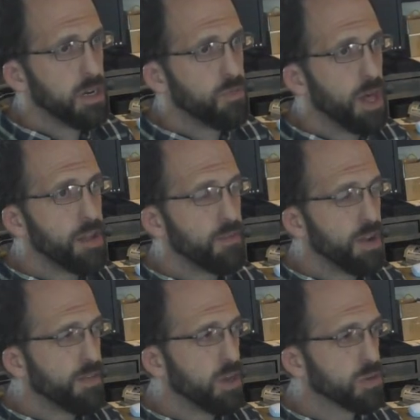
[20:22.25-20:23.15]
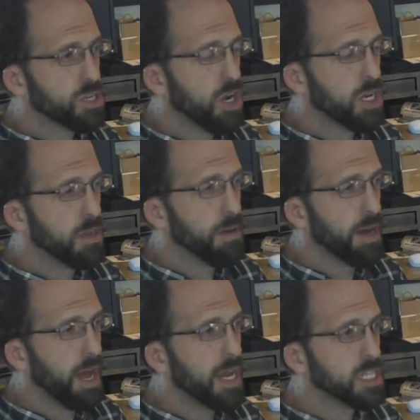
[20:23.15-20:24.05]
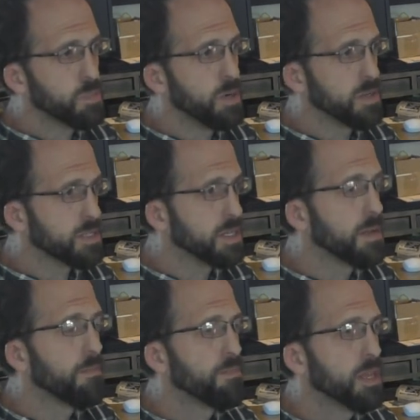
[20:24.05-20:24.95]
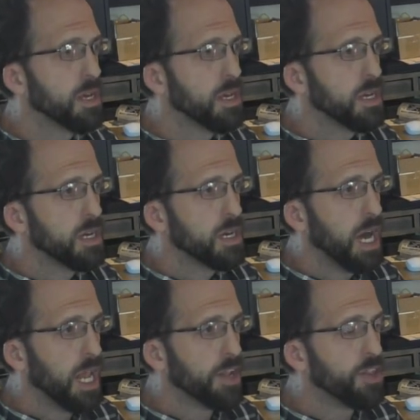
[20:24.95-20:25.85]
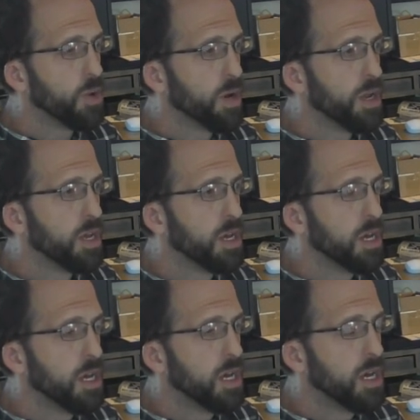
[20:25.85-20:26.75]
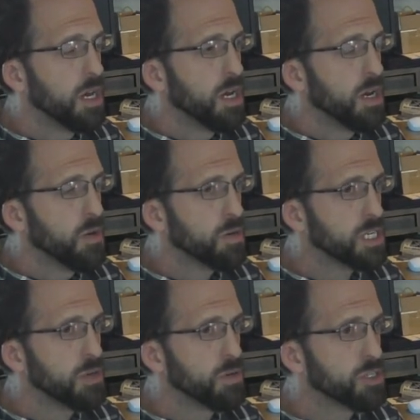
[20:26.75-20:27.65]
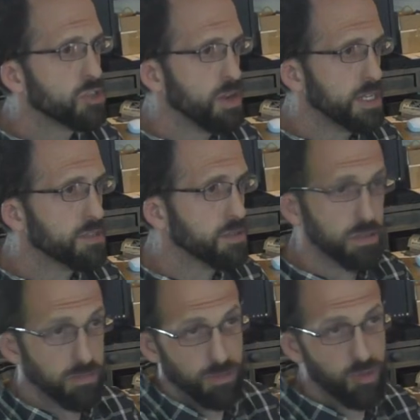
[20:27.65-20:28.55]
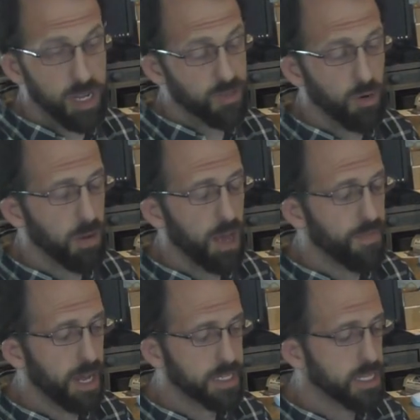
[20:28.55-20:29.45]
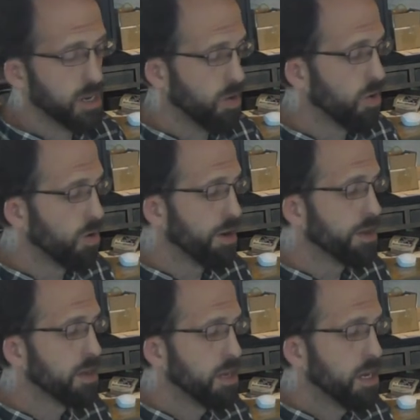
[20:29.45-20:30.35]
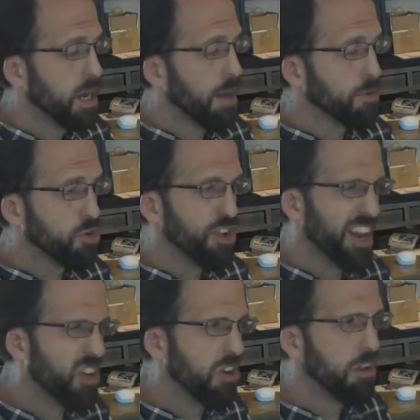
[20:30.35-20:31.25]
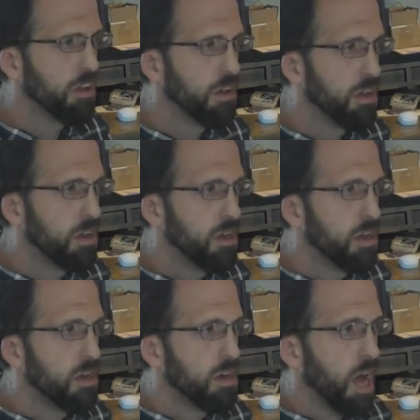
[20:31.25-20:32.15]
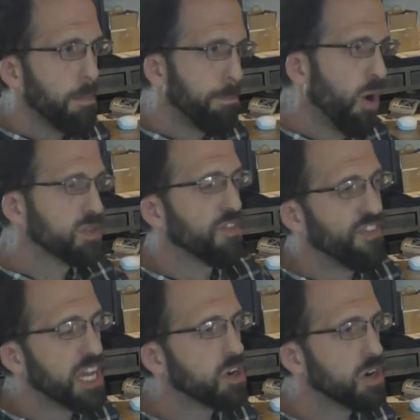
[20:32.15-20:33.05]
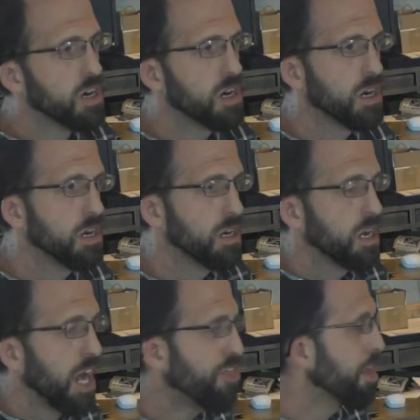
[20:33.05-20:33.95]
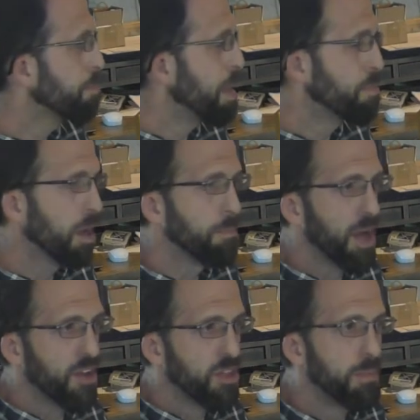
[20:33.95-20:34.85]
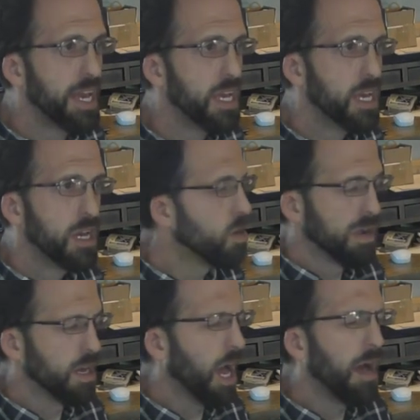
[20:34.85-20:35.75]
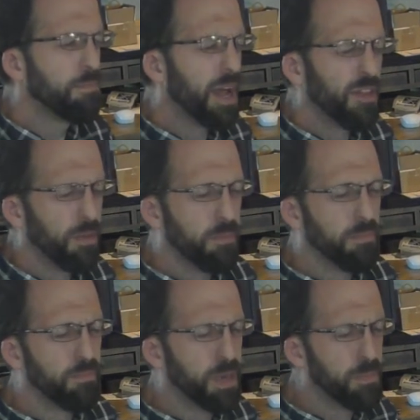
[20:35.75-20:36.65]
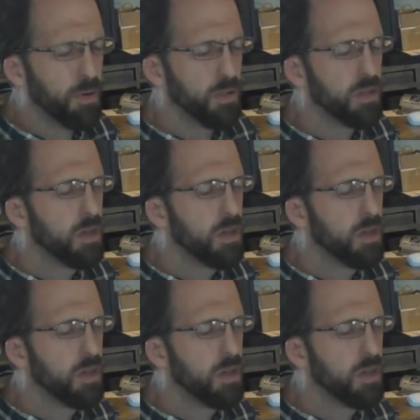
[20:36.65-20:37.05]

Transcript: Raven Hill was talking about, I experienced it. Helen Ewan, she was transformed life, and I said, oh Lord, I'm critical. I poke the finger. I think people are better than me, or I'm better than people.